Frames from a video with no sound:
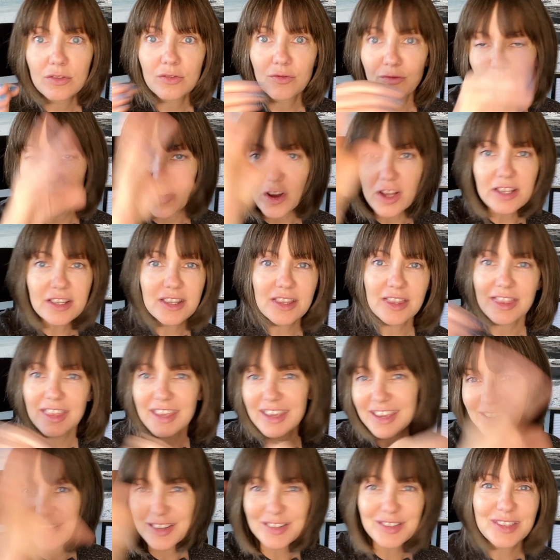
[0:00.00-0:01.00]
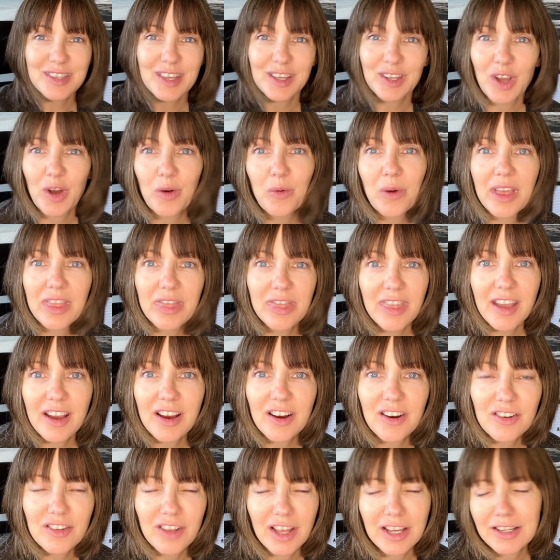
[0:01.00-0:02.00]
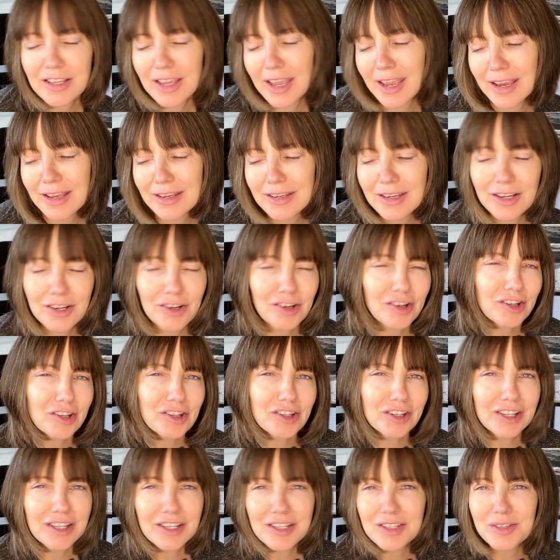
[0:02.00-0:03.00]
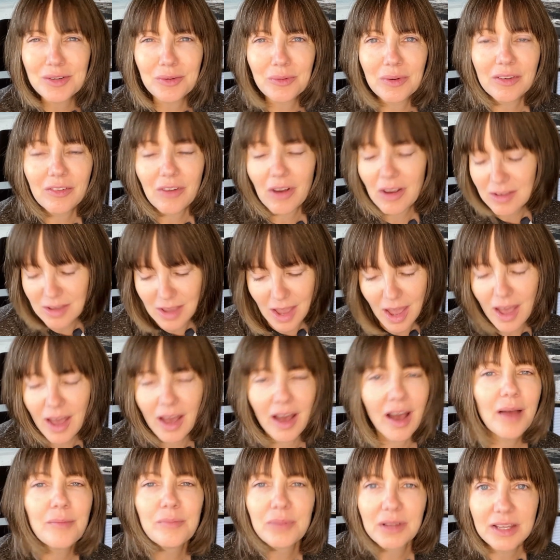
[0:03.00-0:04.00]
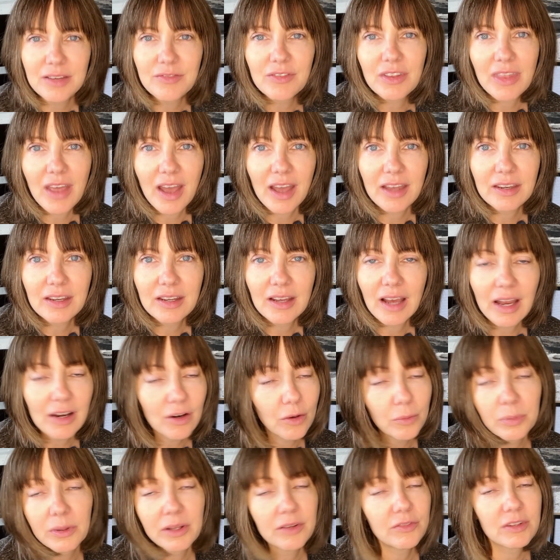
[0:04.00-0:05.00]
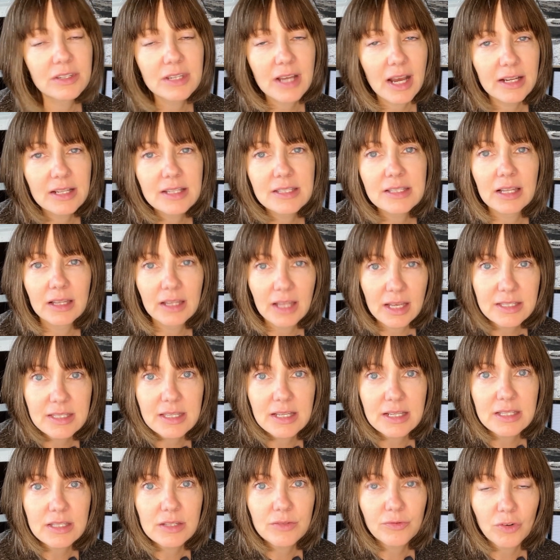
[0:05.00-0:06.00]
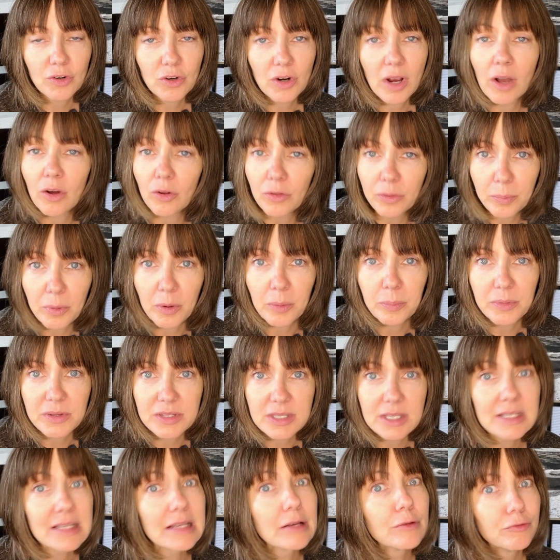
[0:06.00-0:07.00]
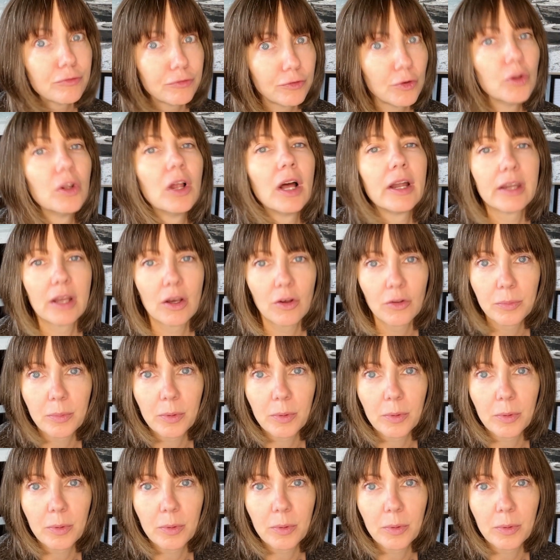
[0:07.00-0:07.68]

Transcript: fun things that go in there, like candy or cookies or whatever, yeah, I believe in that. I don't believe in diets unless it's for health purposes, full-on health